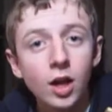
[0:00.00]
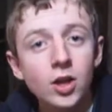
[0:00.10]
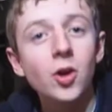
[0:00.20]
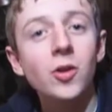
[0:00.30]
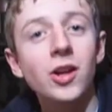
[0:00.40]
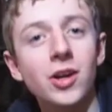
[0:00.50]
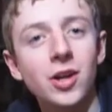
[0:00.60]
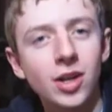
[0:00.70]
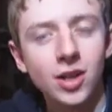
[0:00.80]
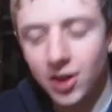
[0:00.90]
Hello
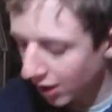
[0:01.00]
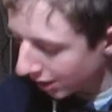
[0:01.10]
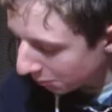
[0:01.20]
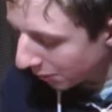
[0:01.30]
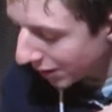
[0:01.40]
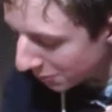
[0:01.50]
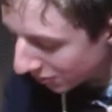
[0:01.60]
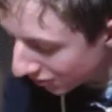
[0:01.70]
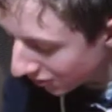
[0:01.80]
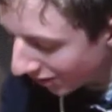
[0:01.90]
there. My name
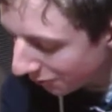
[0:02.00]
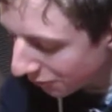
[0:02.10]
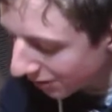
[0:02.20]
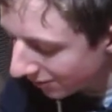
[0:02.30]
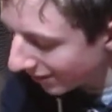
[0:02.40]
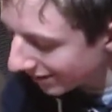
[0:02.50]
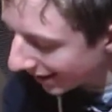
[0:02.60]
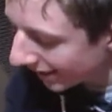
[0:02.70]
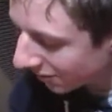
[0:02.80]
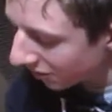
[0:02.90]
is Jeffrey von
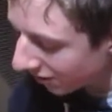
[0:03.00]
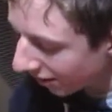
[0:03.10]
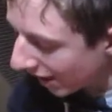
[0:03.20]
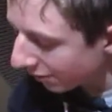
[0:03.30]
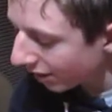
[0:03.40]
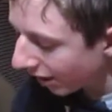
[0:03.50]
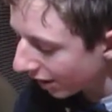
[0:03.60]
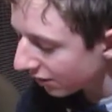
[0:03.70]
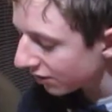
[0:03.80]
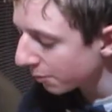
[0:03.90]
Tanseltoft
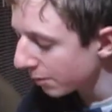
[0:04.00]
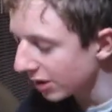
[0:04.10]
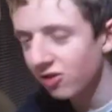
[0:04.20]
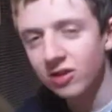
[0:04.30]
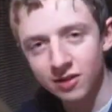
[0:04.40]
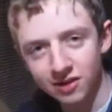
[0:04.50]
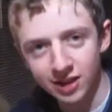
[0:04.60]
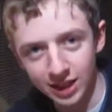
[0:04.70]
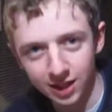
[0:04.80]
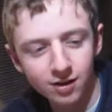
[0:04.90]
Tonster
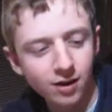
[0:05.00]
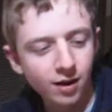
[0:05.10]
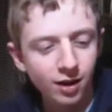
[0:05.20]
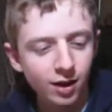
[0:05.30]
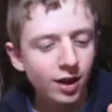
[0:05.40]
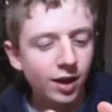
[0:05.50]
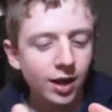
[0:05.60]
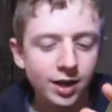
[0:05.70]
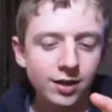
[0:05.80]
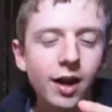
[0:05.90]
Minshtinsky
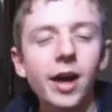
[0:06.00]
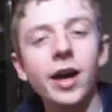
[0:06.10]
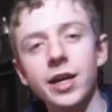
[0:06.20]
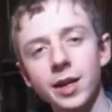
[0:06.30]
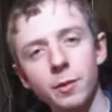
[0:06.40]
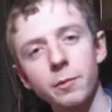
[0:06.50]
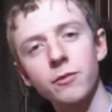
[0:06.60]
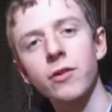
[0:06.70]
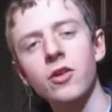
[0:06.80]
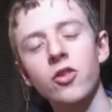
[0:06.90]
and I am a
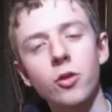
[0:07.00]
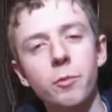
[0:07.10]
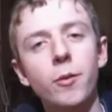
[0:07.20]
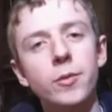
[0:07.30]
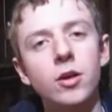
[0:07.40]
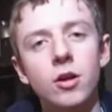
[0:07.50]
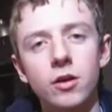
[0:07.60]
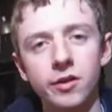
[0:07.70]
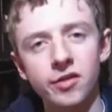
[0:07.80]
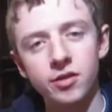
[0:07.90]
professional pumpkin
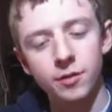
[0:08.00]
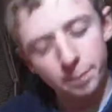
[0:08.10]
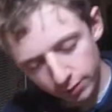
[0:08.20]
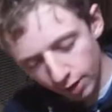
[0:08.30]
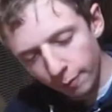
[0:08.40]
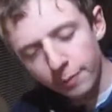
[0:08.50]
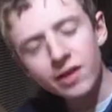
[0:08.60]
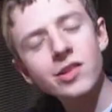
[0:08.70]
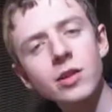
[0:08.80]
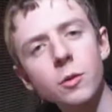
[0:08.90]
artist.
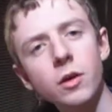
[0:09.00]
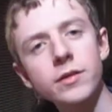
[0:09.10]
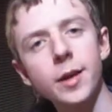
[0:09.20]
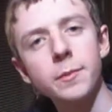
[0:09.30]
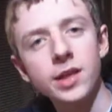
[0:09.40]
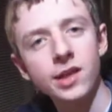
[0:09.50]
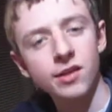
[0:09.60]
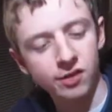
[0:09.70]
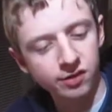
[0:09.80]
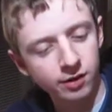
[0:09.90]
Basically what that
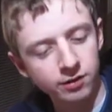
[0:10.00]
means is I